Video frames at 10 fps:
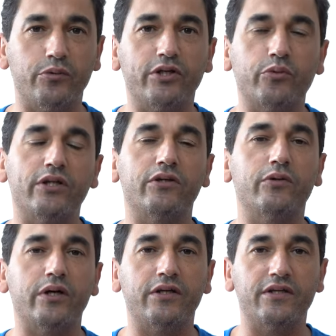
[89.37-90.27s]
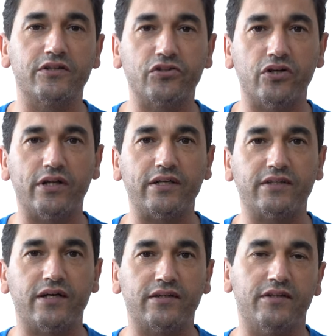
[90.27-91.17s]
With 21 years old, I
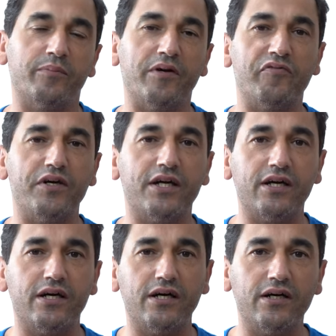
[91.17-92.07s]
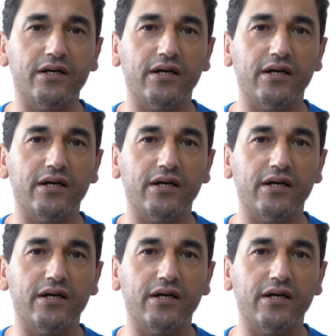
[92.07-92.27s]
start in Benfica,